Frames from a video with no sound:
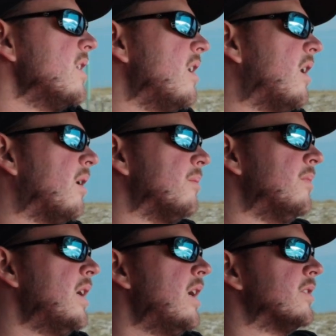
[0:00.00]

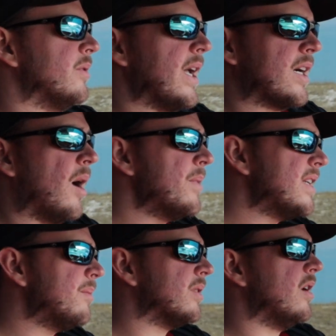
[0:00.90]
So yeah,
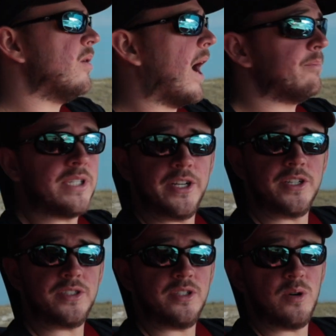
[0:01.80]
comment down below. I'm
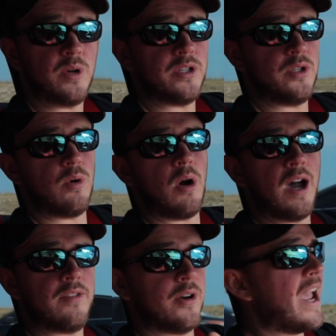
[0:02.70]
curious to know what you all
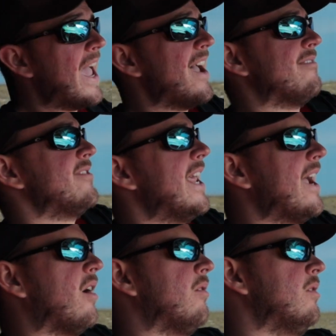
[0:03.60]
out there have
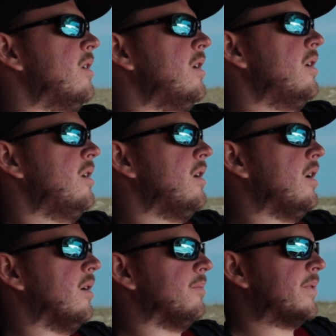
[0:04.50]
now.
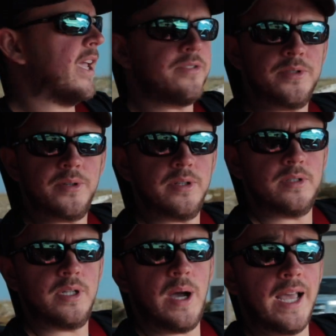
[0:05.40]

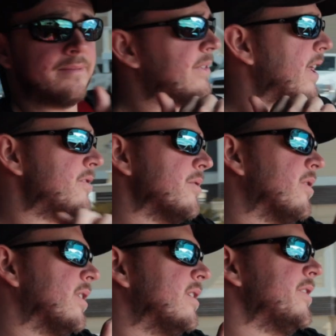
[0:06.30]
Ktuner, you know, I had
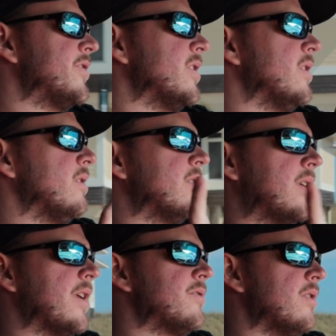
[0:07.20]
Ktuner on the 10th gen,
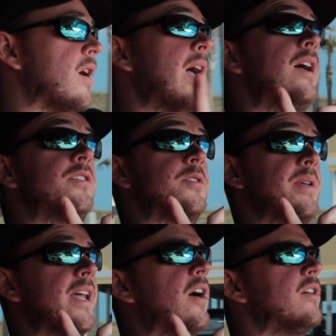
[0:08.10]

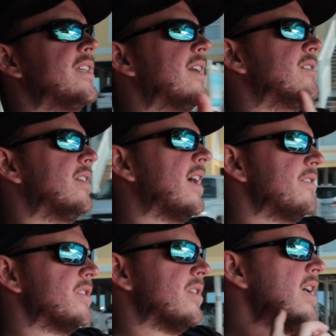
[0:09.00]
I had Hondata on the
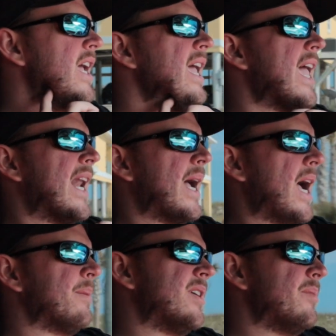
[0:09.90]
9th gen, and
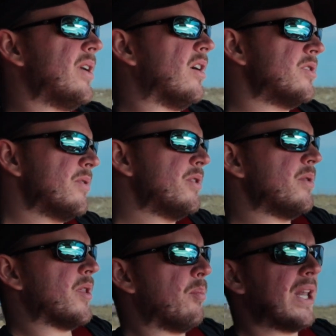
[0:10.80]
I'm going to be honest with
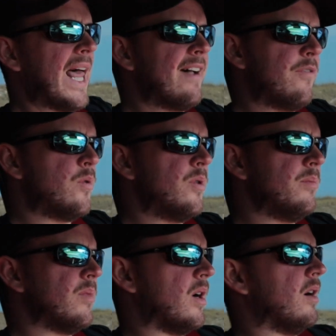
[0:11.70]
you, the
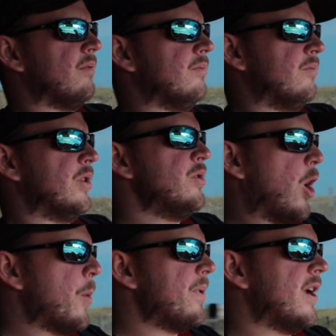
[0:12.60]
platform, when you
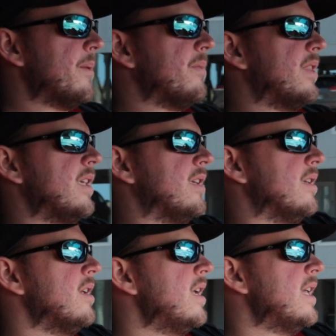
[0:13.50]
open up the